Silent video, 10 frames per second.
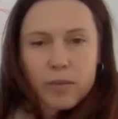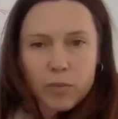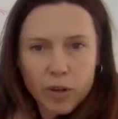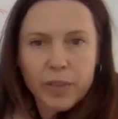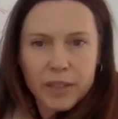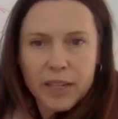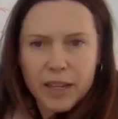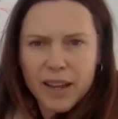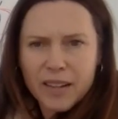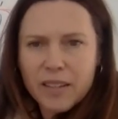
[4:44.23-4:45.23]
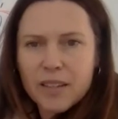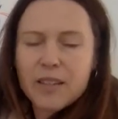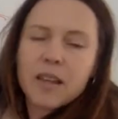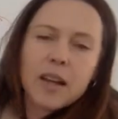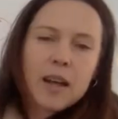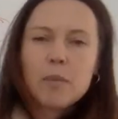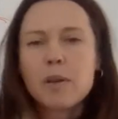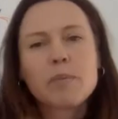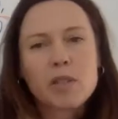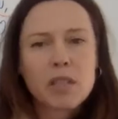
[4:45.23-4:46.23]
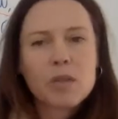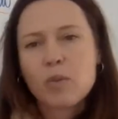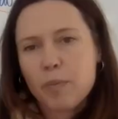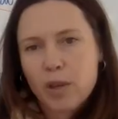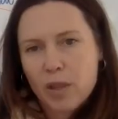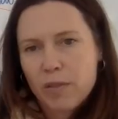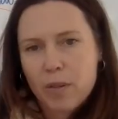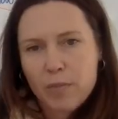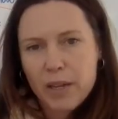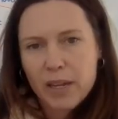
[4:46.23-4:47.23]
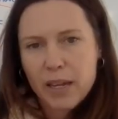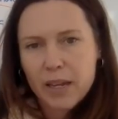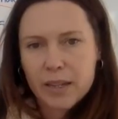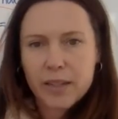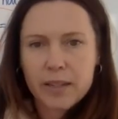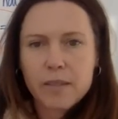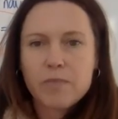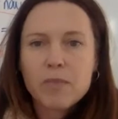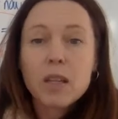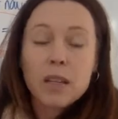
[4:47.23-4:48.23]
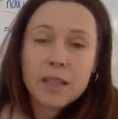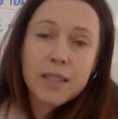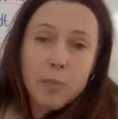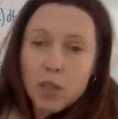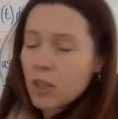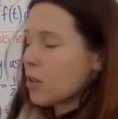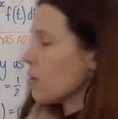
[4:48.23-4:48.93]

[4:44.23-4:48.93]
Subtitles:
we're on the t-axis. Other people stick with both of them being x's. It's up to you